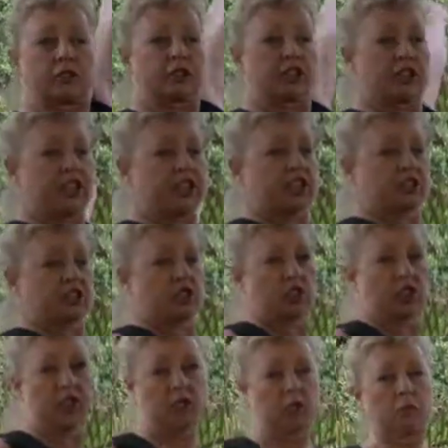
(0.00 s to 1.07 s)
take it
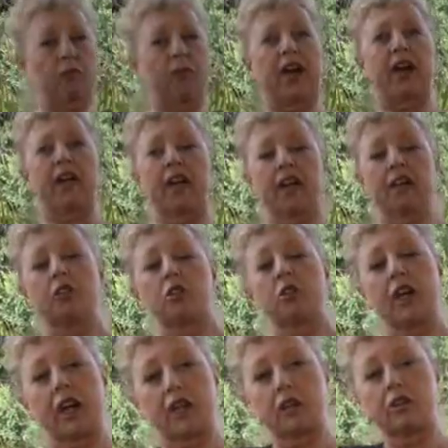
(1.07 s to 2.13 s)
straight on back, and you
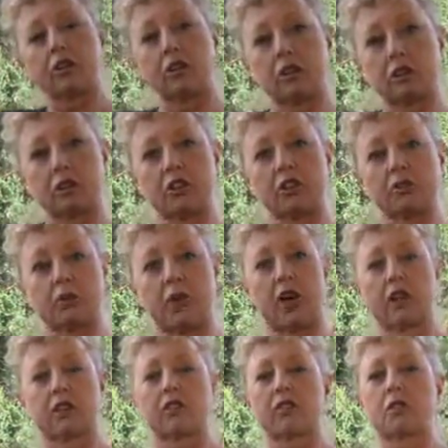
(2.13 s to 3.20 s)
can turn this
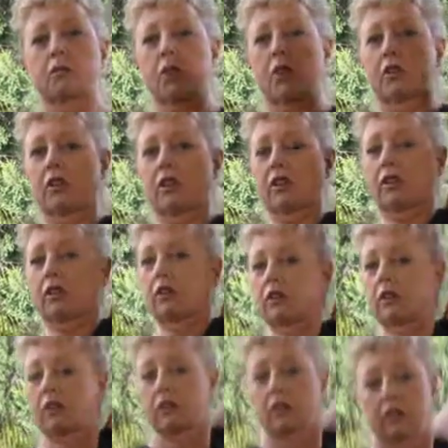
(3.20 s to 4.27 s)
part of the body
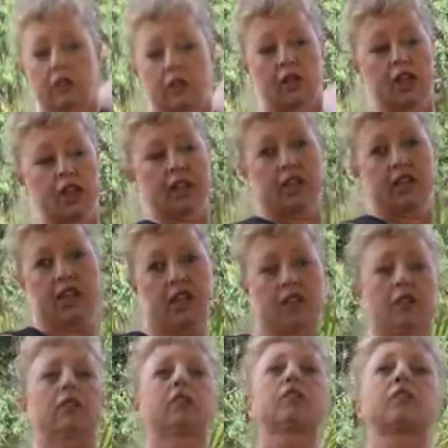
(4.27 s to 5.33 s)
like that.